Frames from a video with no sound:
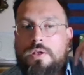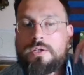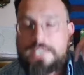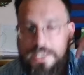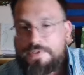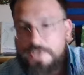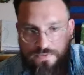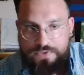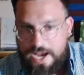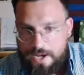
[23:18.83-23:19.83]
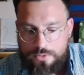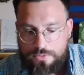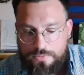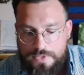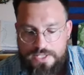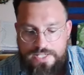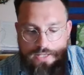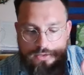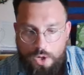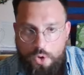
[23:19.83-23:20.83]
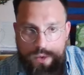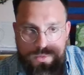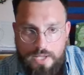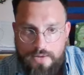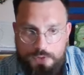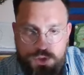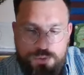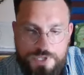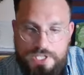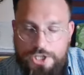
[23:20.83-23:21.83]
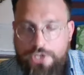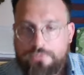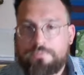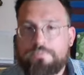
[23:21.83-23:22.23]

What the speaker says: Defensive tackle is a low leverage position.